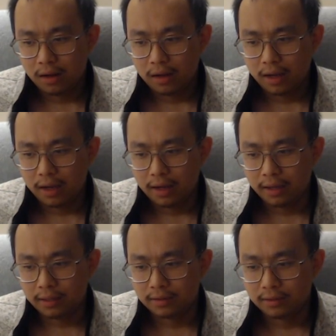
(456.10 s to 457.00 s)

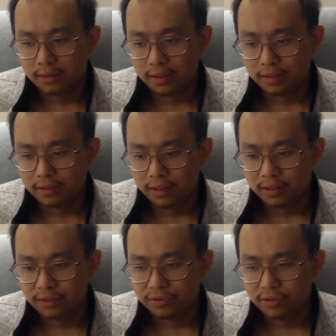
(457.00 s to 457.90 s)
And
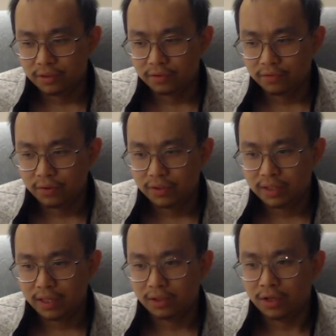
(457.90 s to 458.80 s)
it's a very
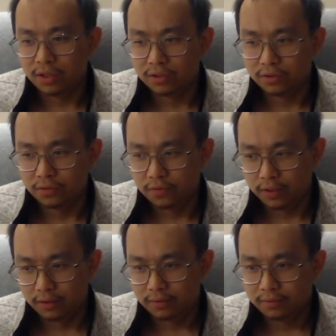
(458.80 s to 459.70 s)
psychological
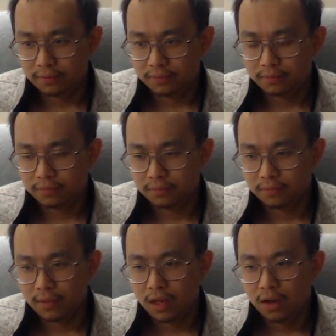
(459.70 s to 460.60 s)
thing.
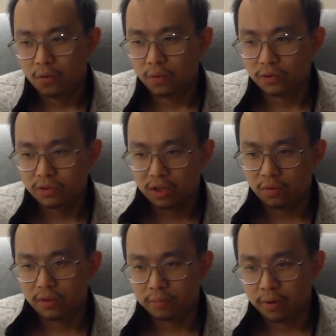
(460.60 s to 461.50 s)
When you start
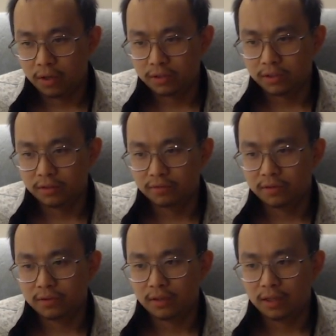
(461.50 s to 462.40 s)
with the
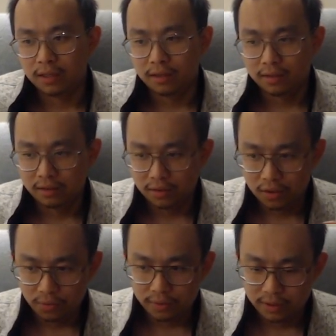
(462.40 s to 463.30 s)
positives and then
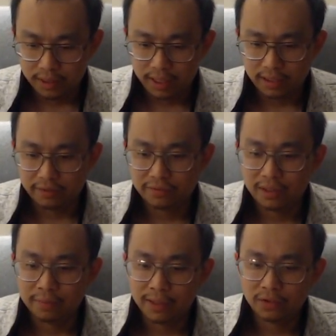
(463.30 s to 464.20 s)
go with the negatives,
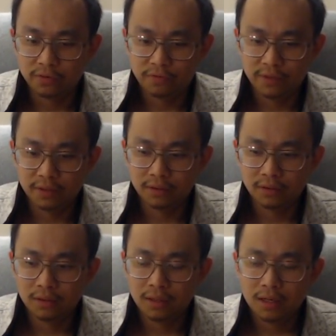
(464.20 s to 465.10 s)
it makes you
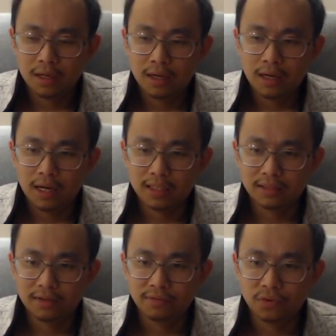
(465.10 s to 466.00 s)
feel as
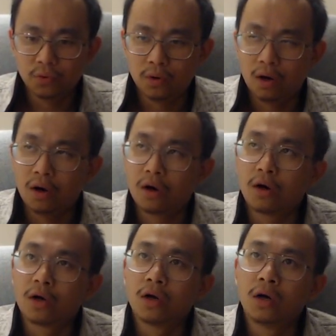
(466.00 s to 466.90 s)
if you
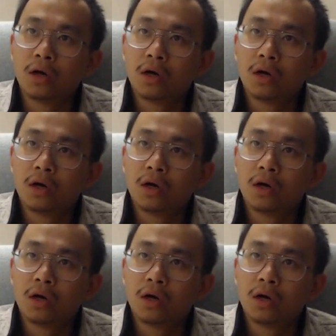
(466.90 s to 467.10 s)
are